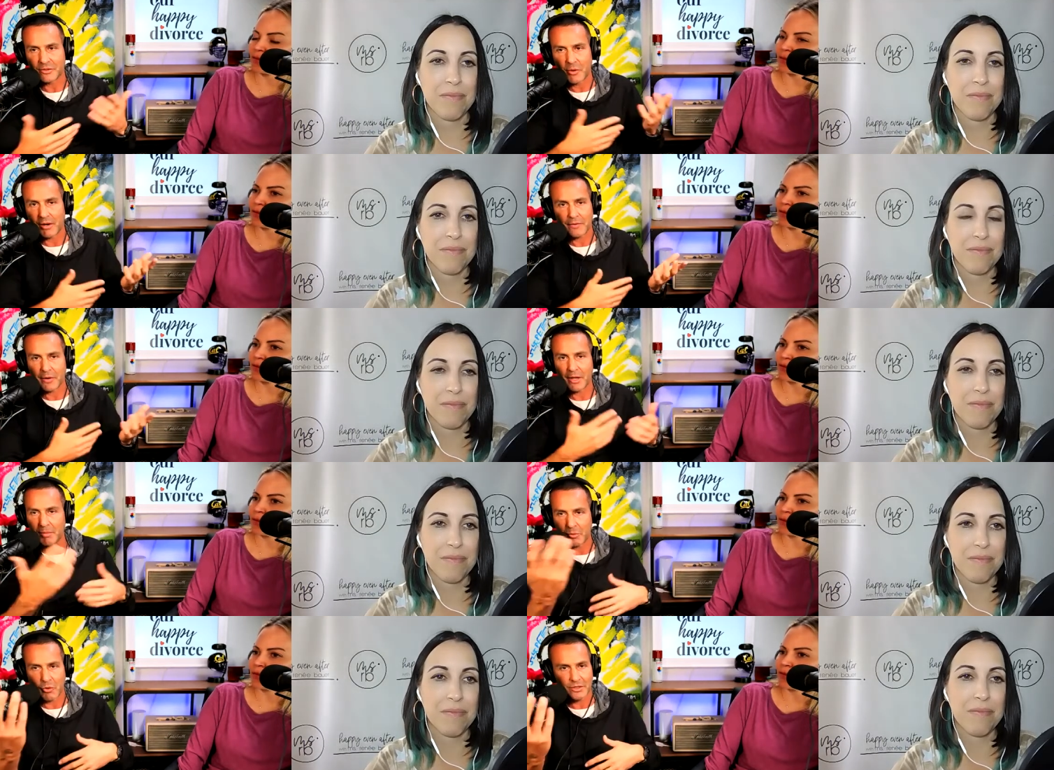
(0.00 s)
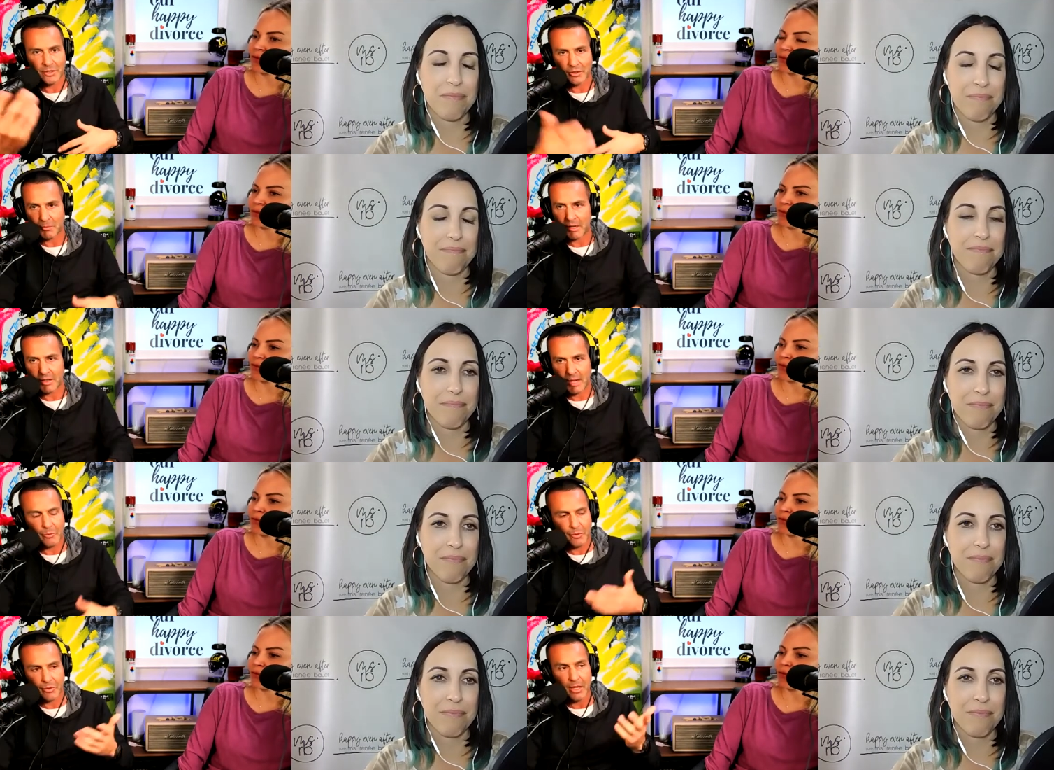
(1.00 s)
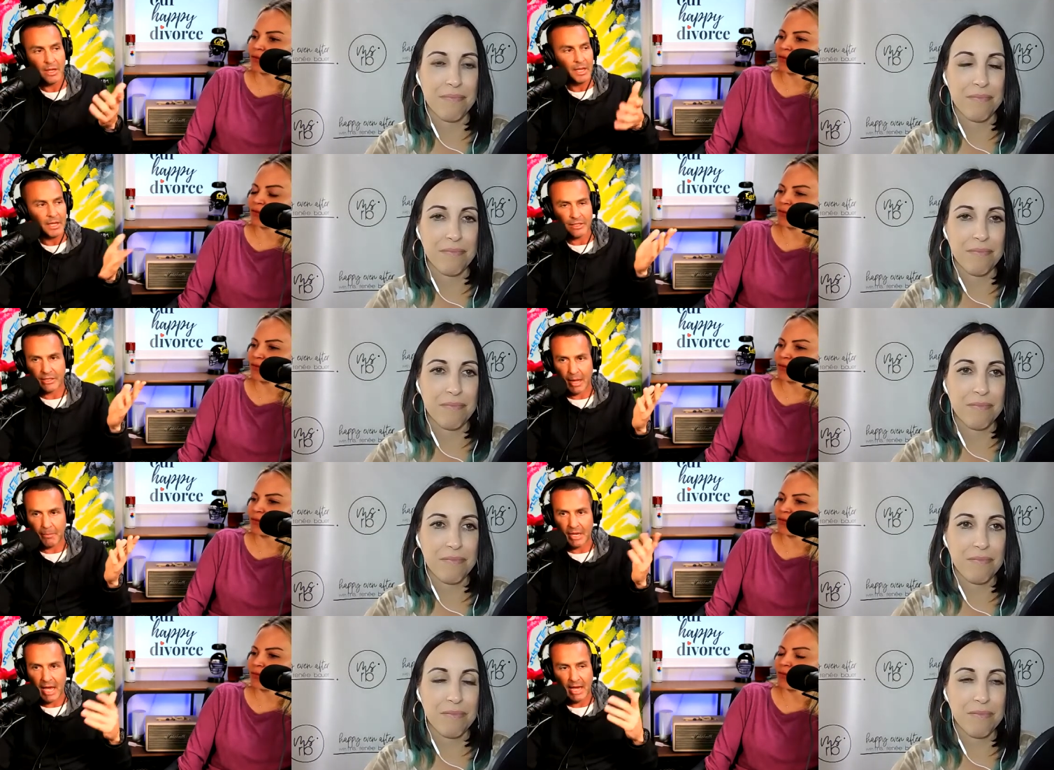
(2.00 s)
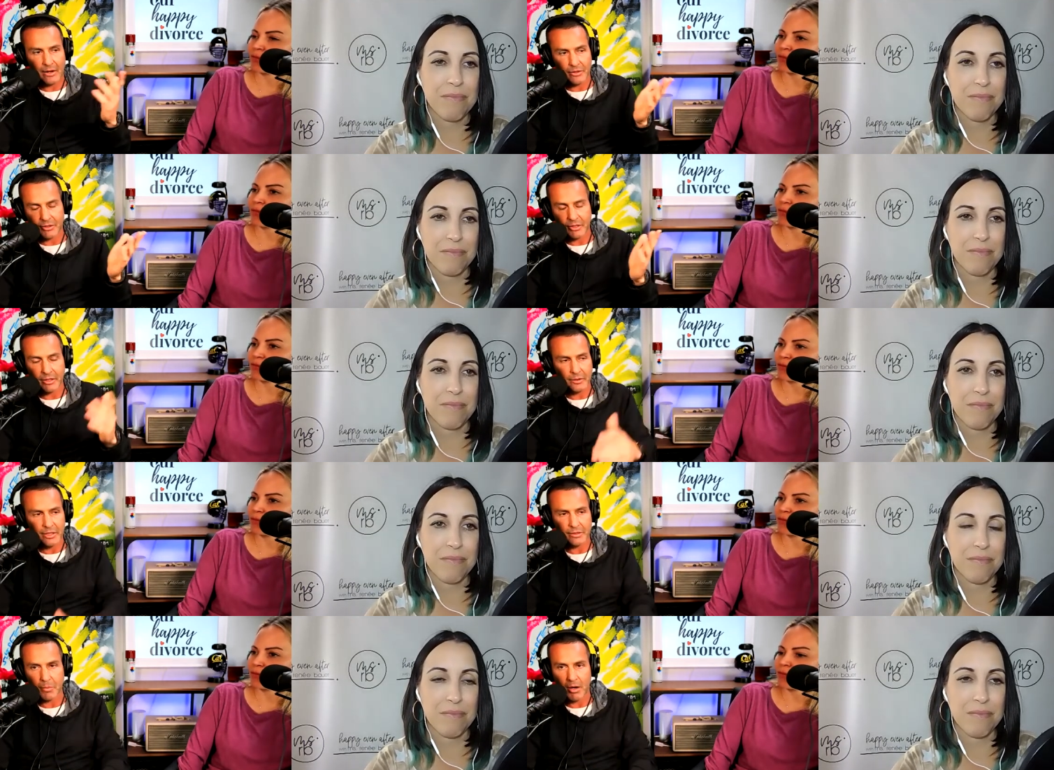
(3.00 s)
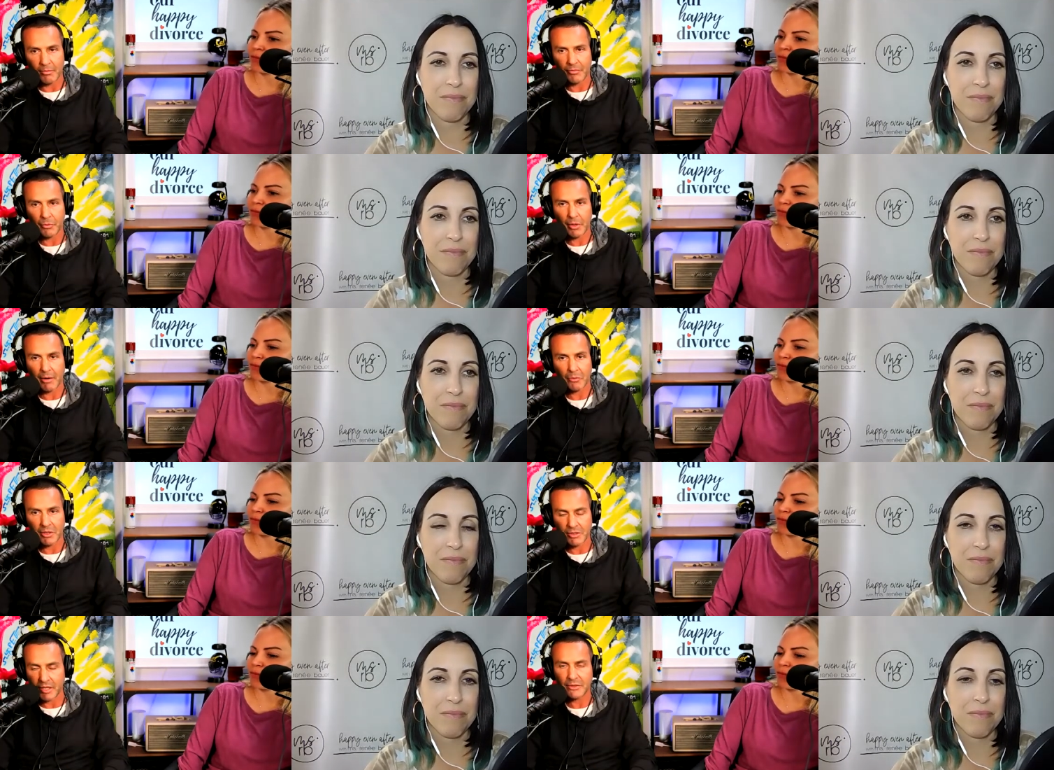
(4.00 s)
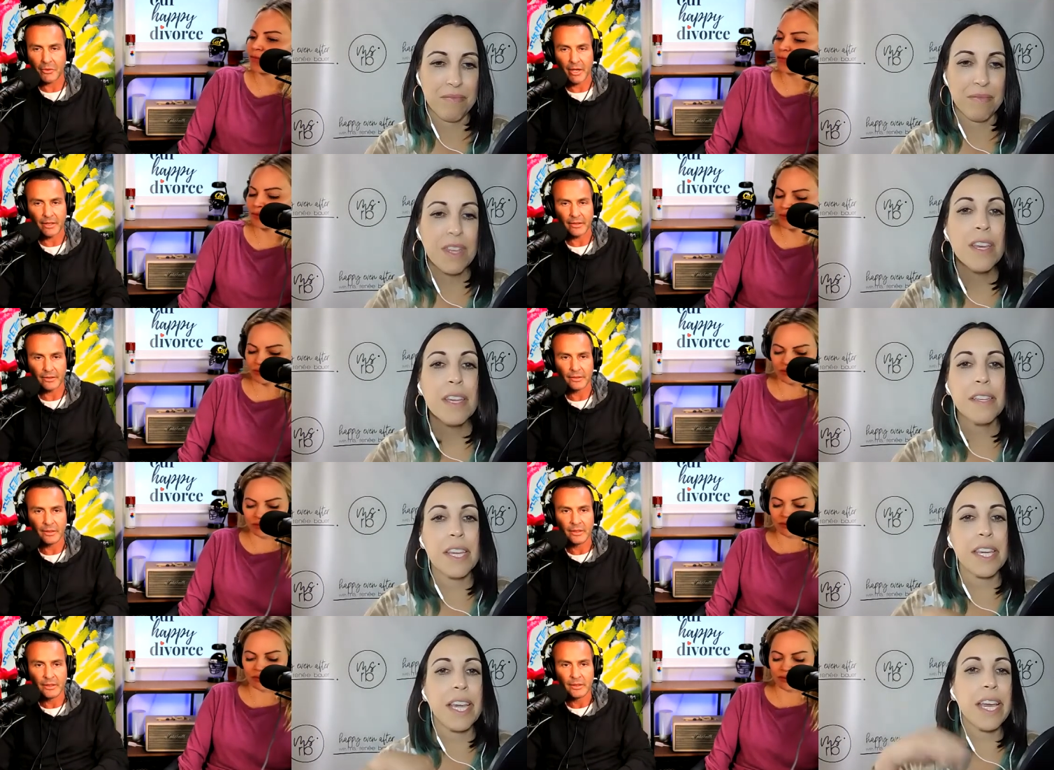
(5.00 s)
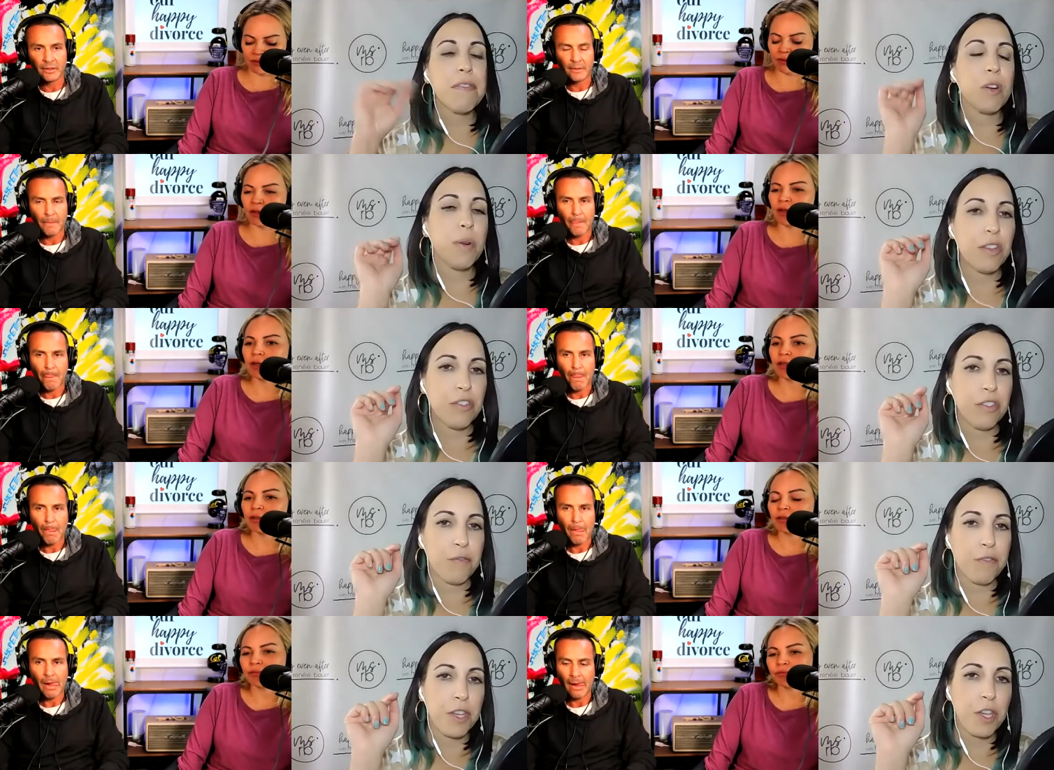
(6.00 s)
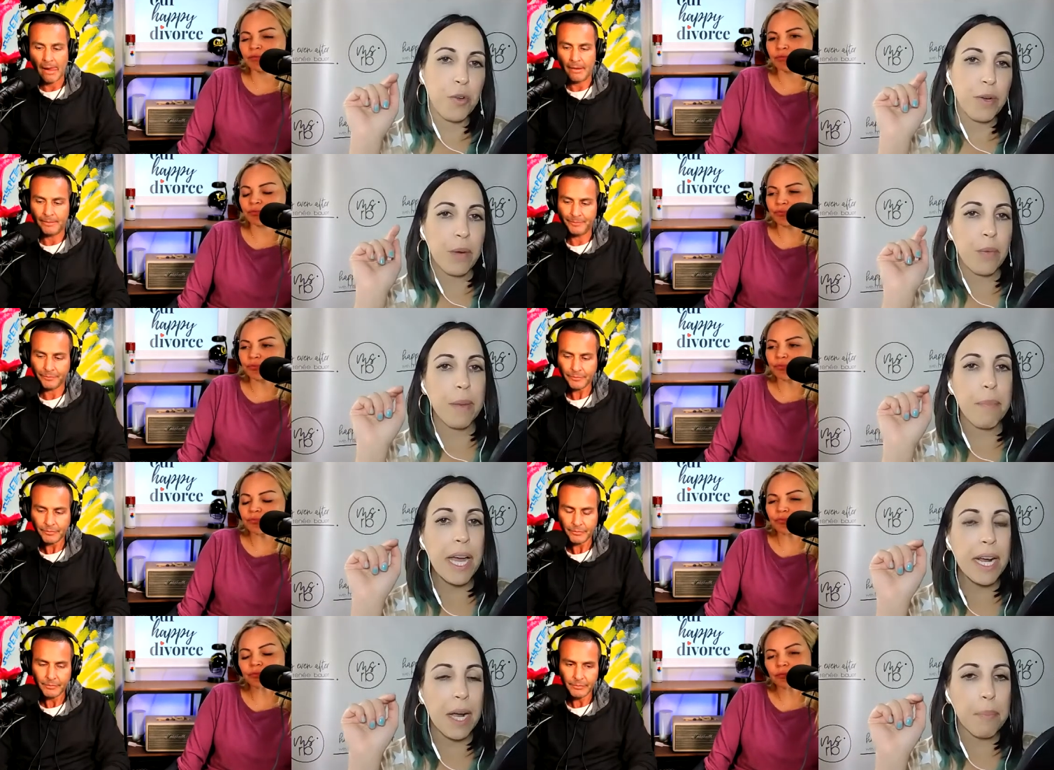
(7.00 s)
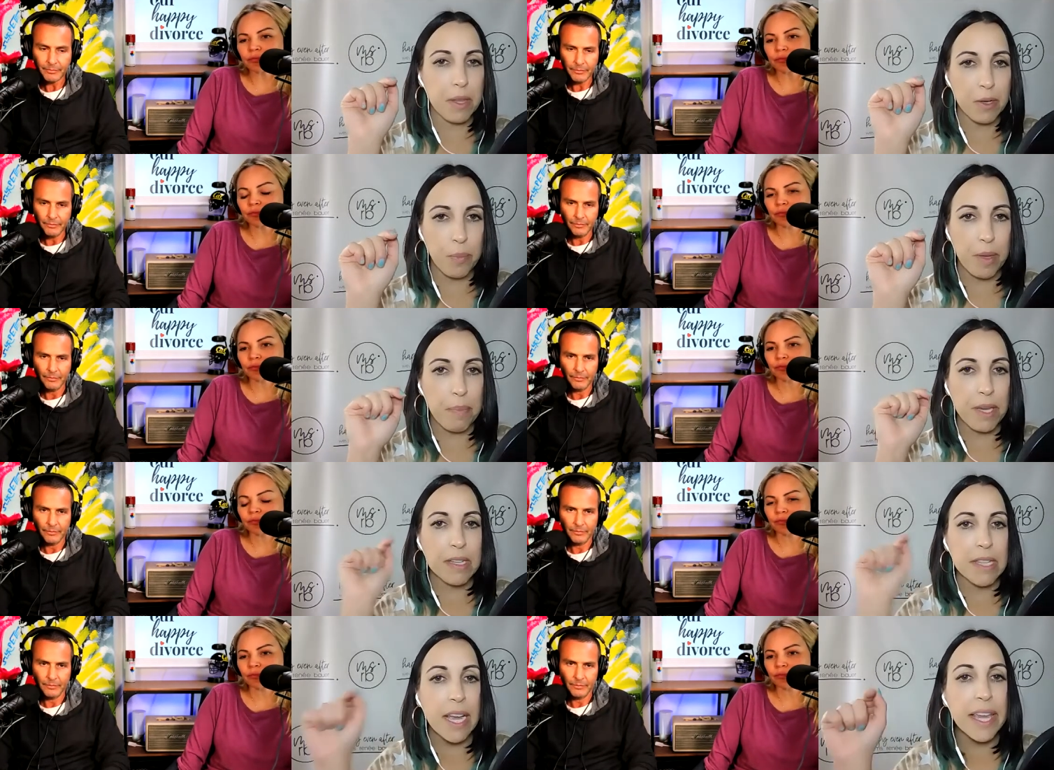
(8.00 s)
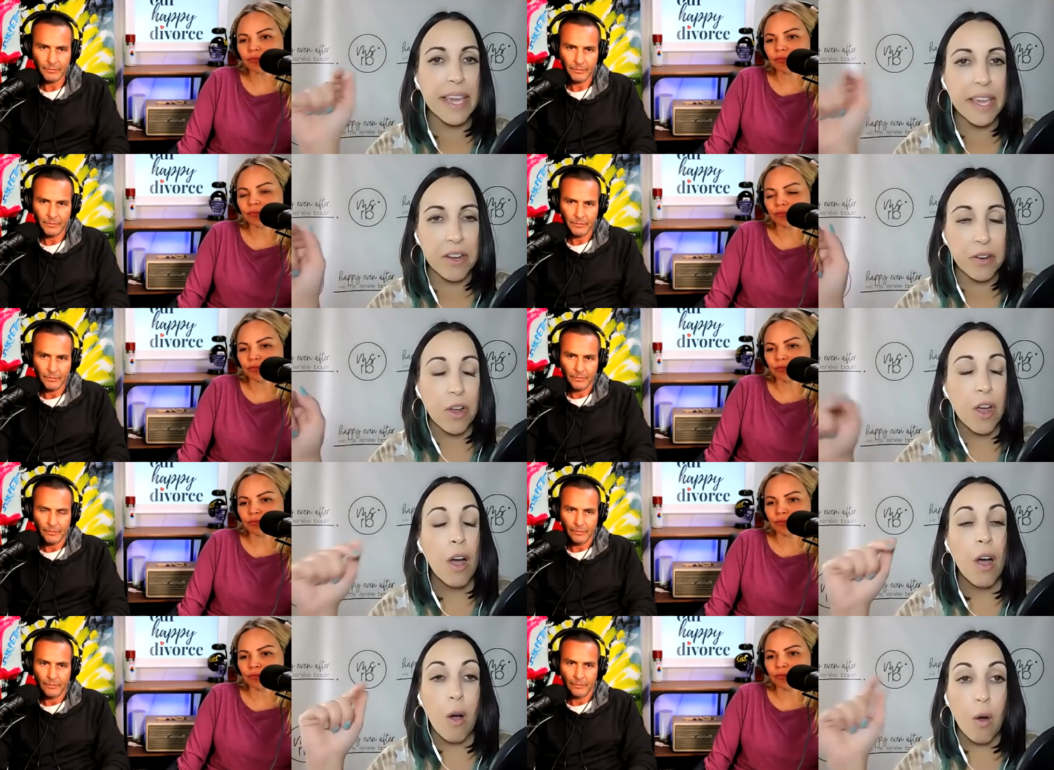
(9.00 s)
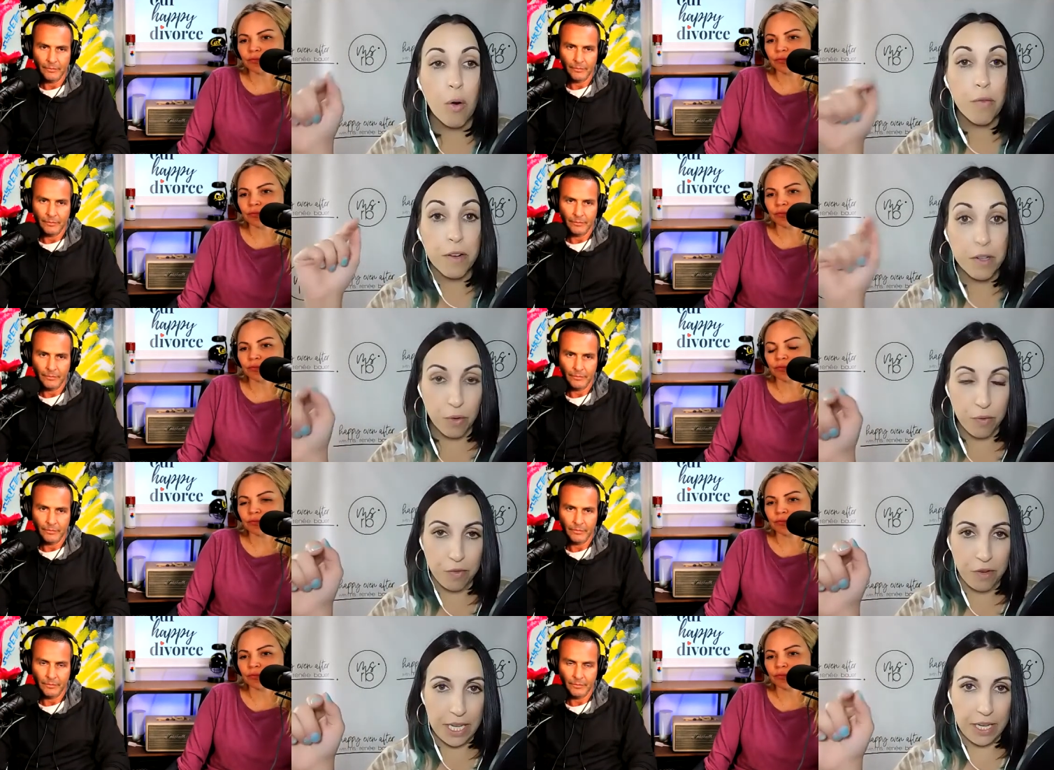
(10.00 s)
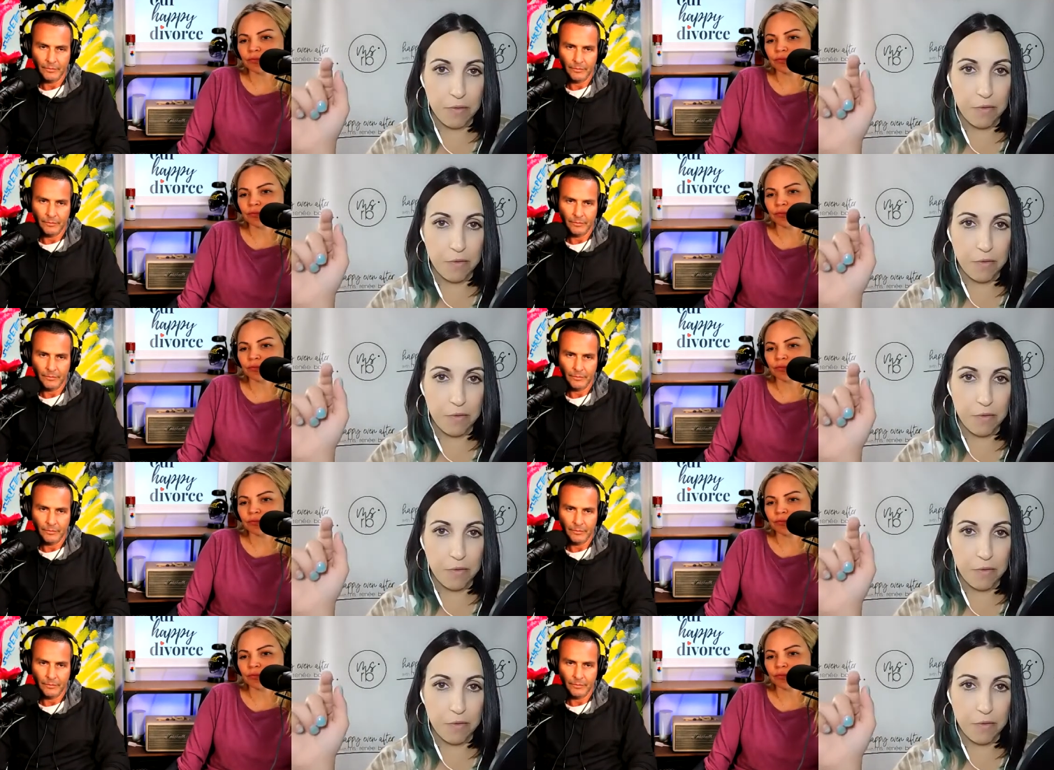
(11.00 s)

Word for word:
Speaker 1: for him he wants to go spend time with his stepdad or you know his mom for whatever reason that's great
Speaker 2: nikki i have a question for you and i want to back up a little bit because i hear over and over again